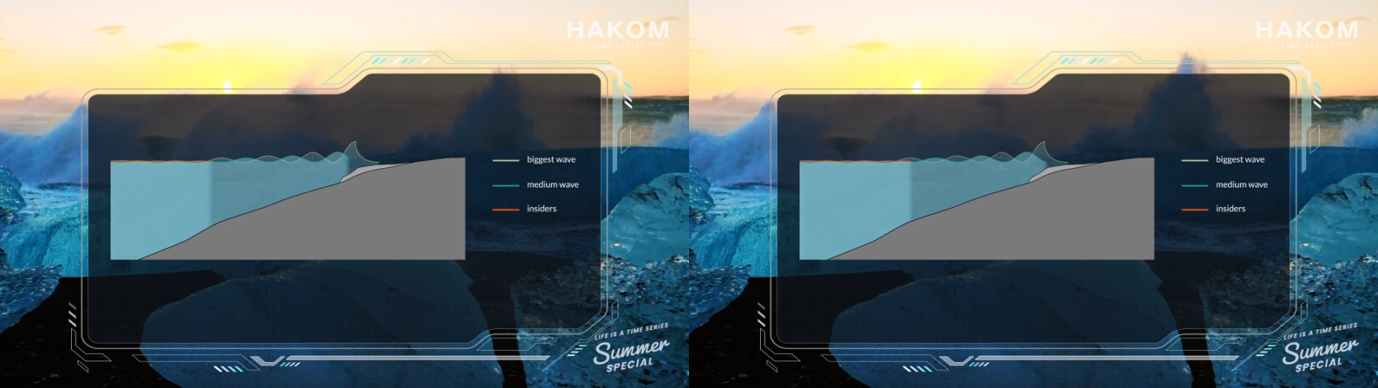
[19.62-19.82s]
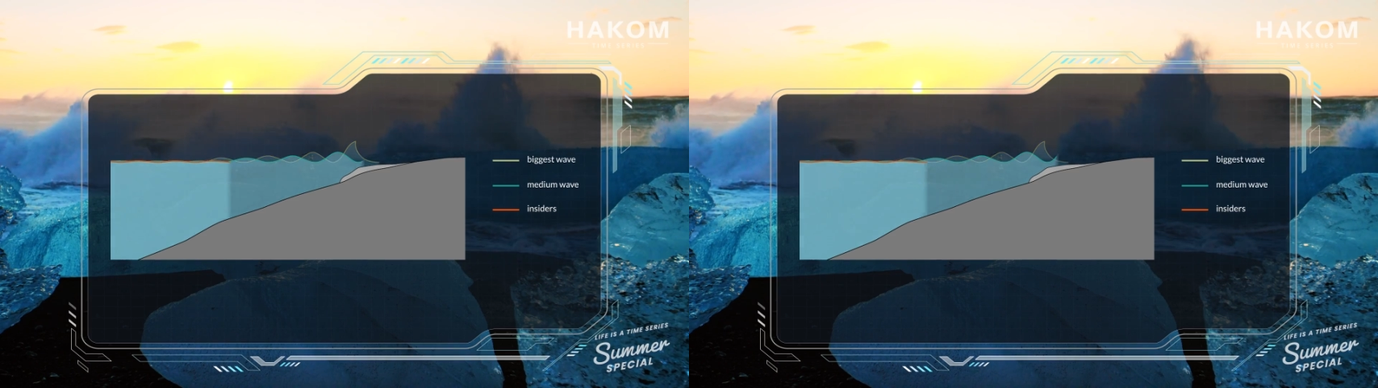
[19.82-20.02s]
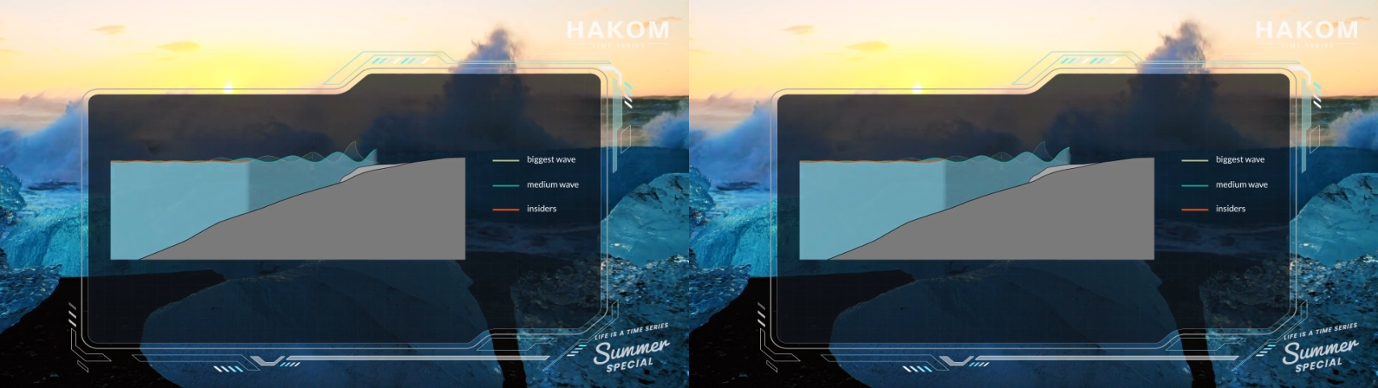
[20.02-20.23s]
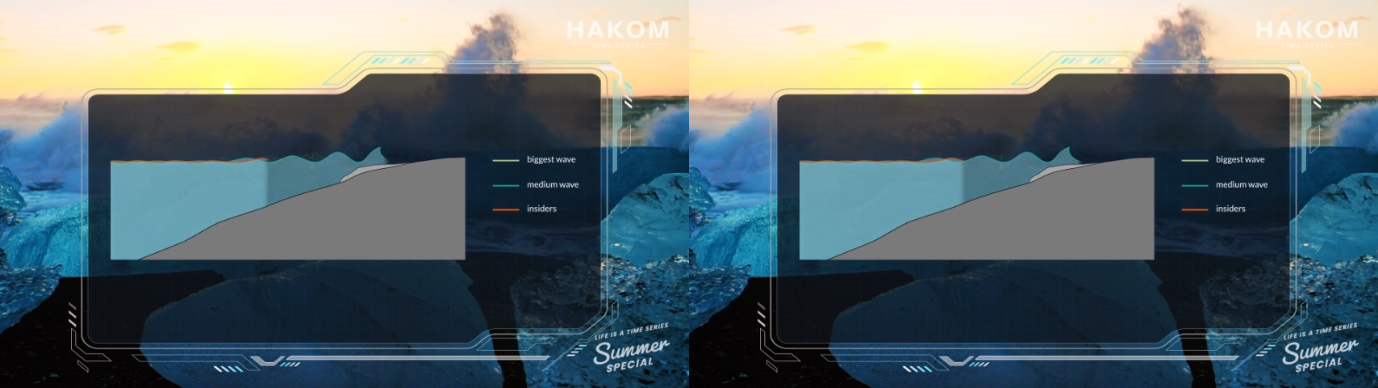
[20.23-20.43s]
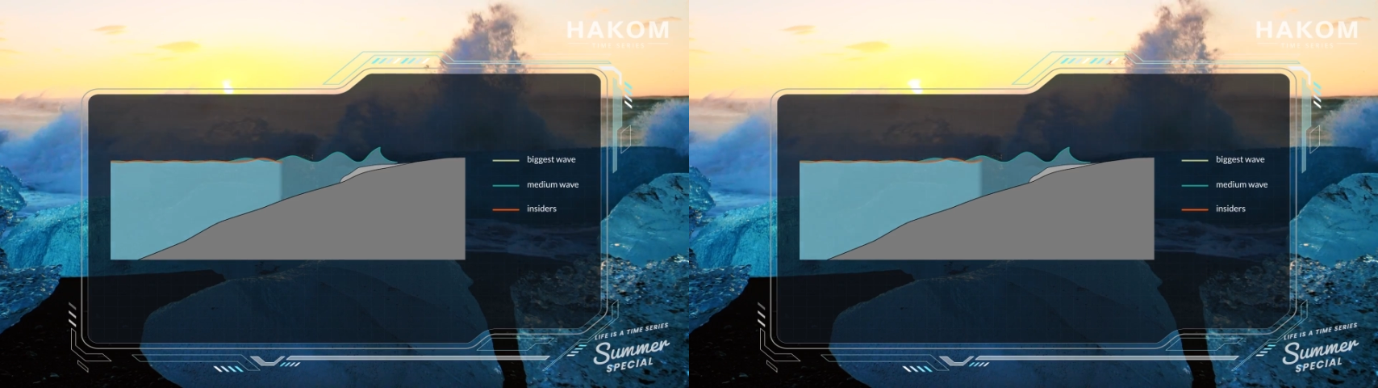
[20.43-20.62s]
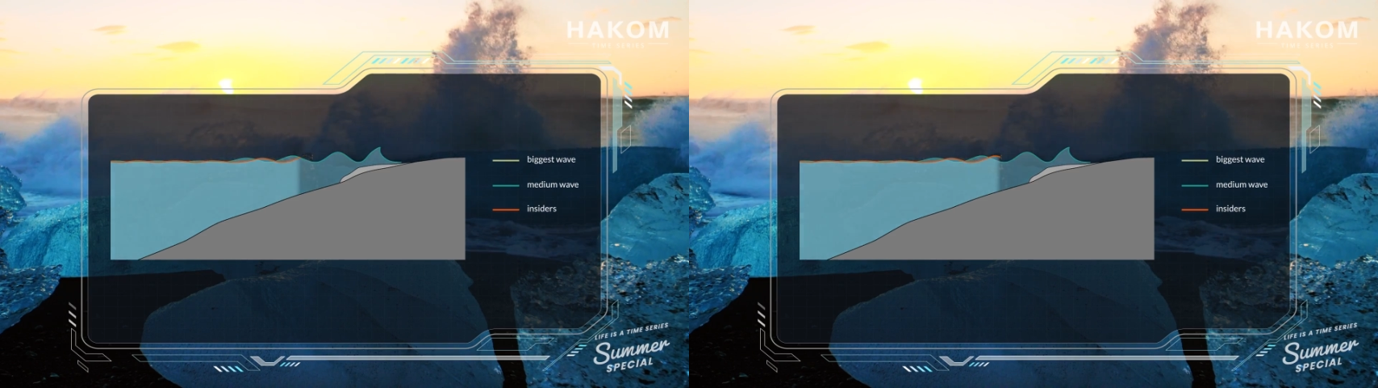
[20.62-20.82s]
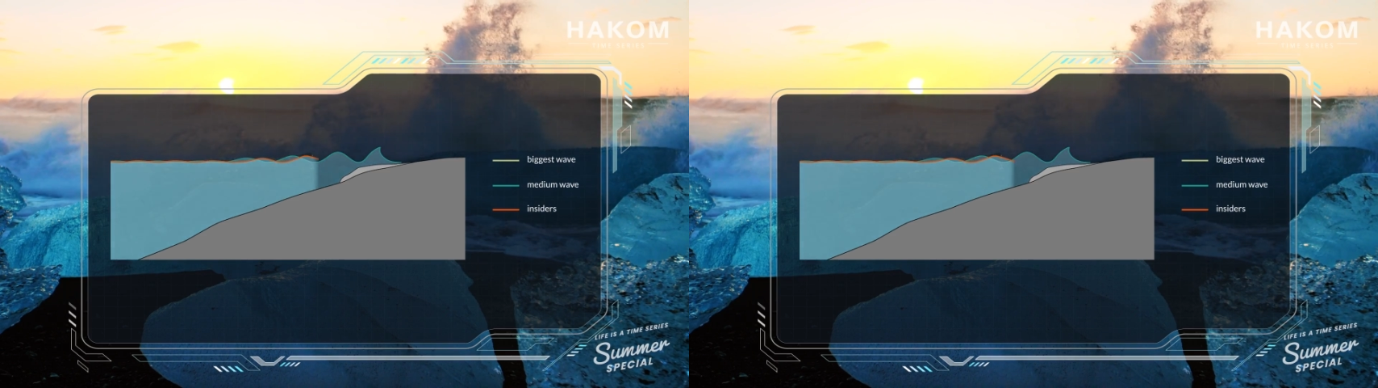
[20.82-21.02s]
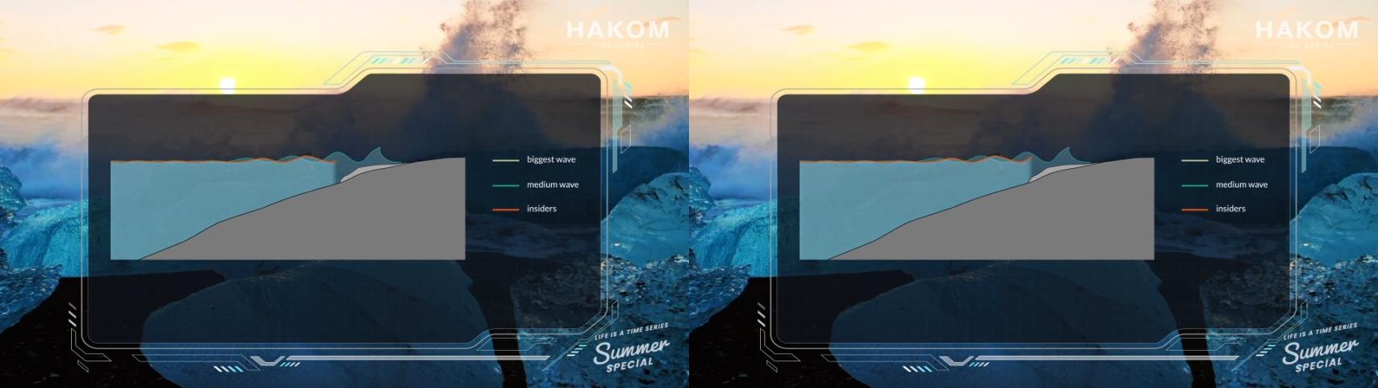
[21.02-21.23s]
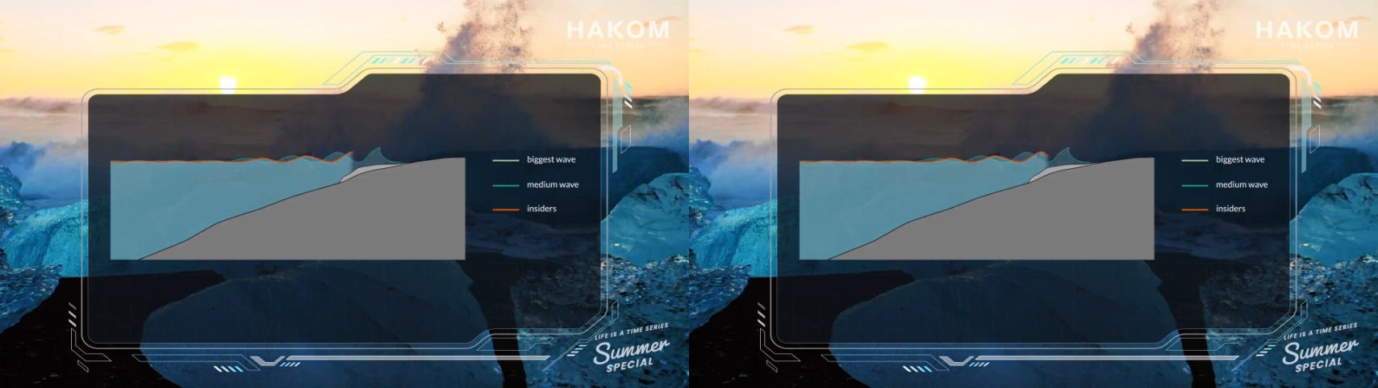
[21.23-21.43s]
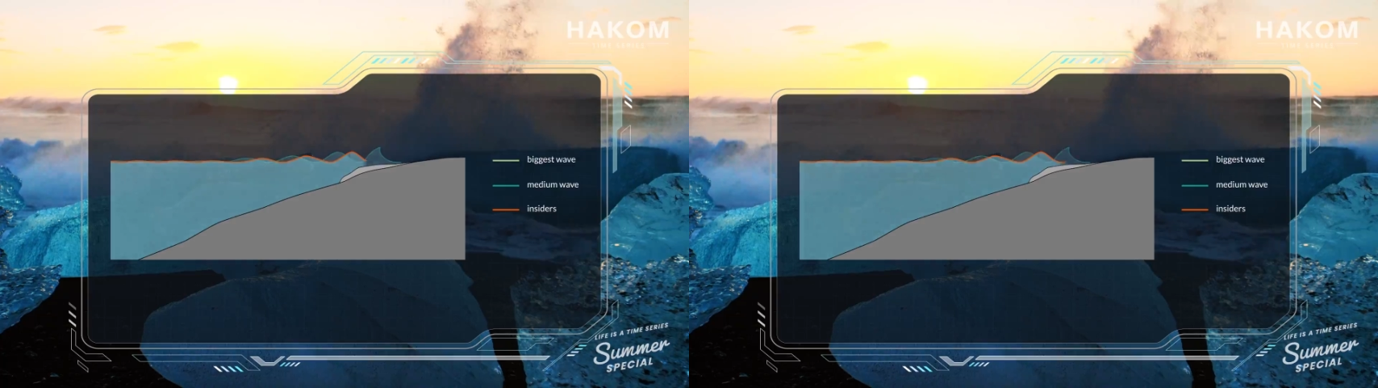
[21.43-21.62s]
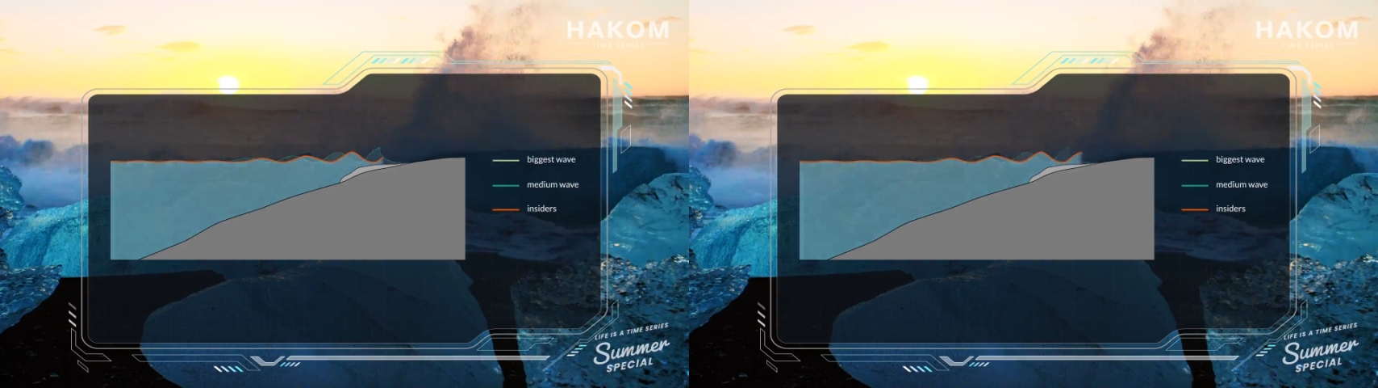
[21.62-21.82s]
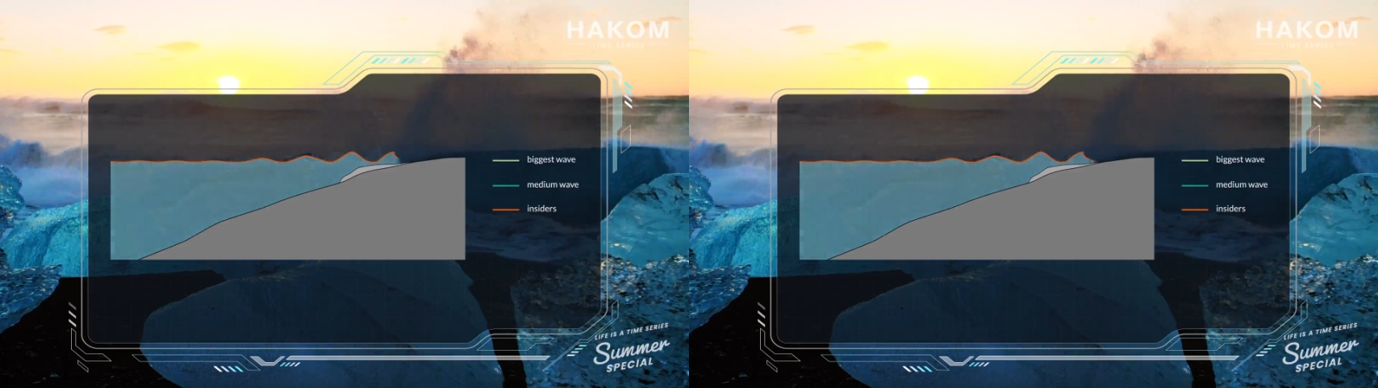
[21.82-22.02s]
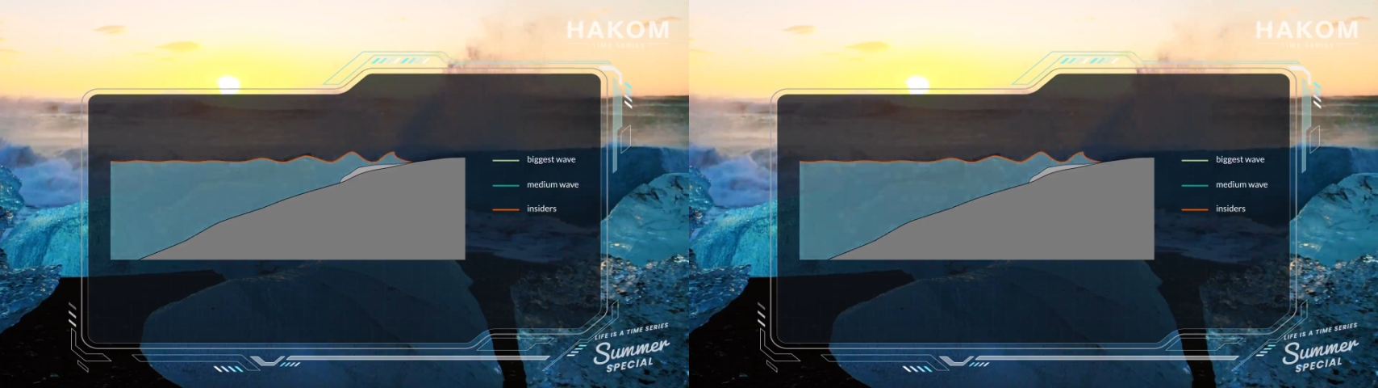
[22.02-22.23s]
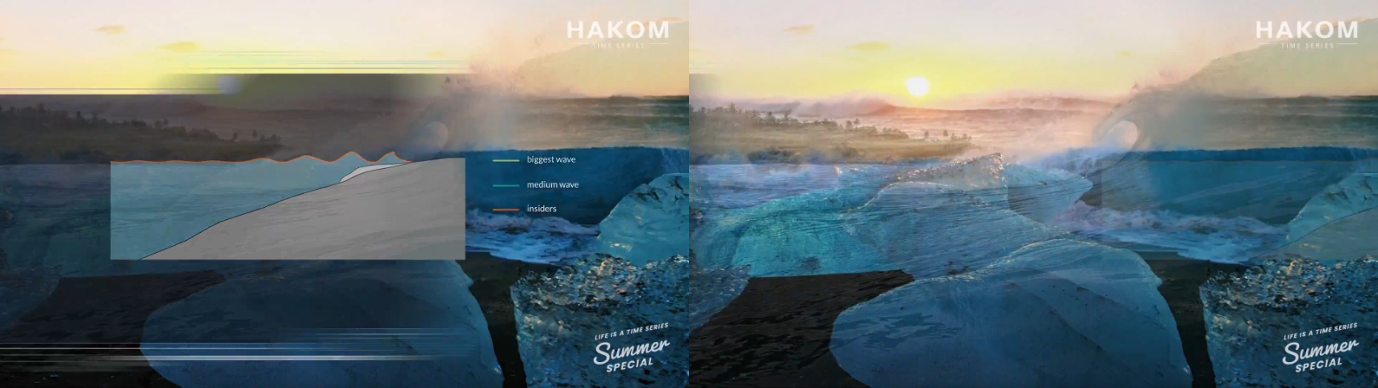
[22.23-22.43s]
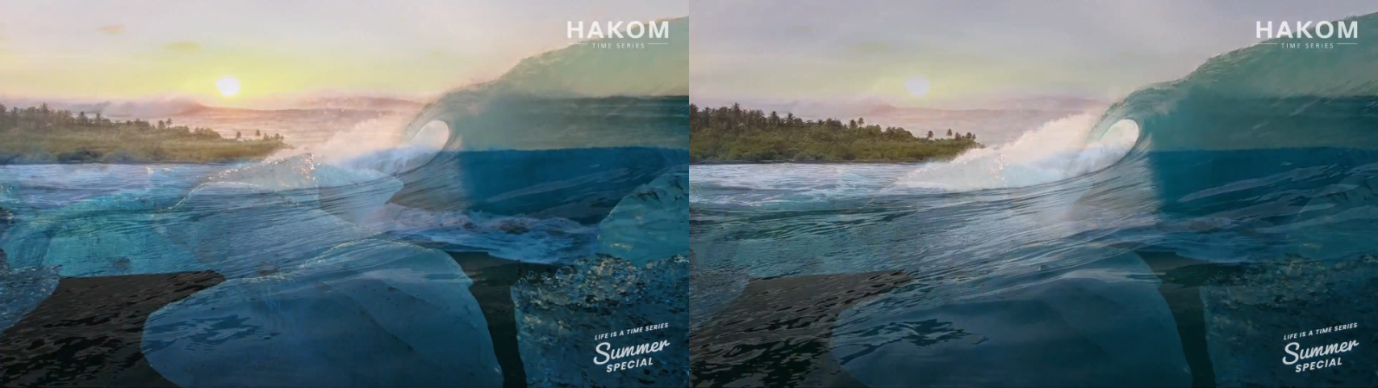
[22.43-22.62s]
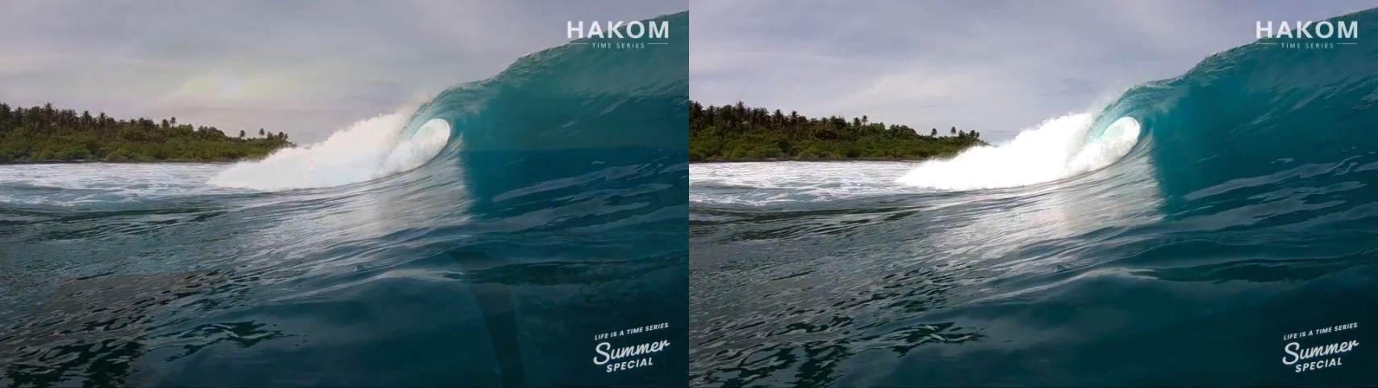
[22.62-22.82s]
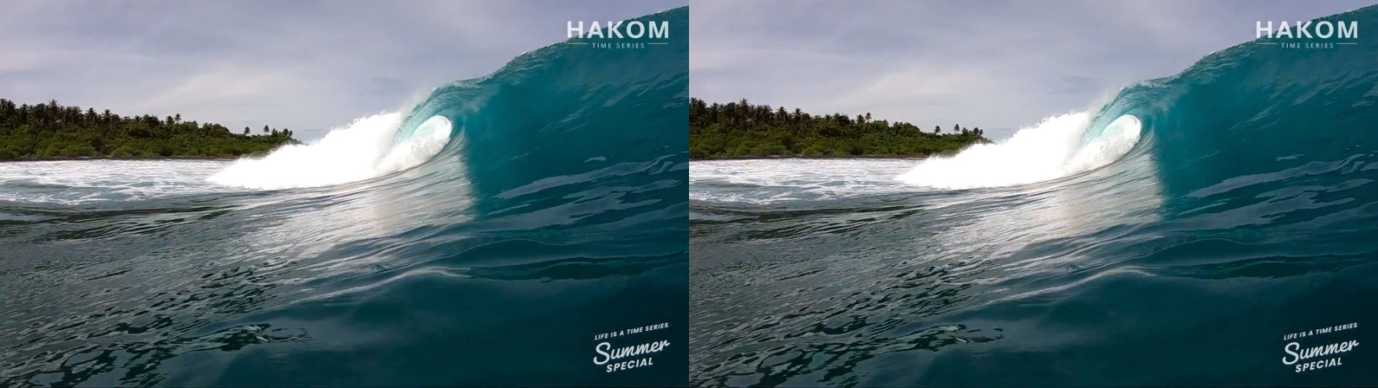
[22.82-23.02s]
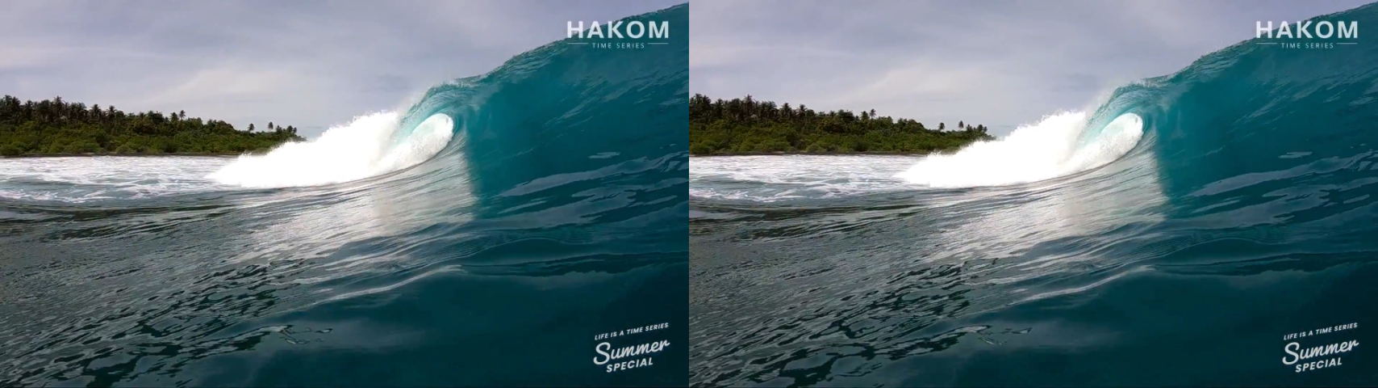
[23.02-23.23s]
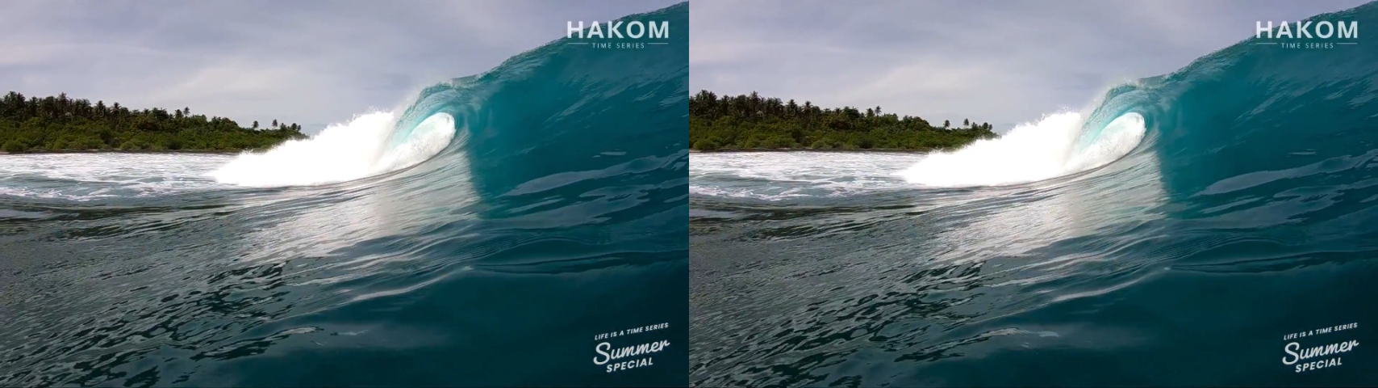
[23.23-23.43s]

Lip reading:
Nobody's mouth can be seen.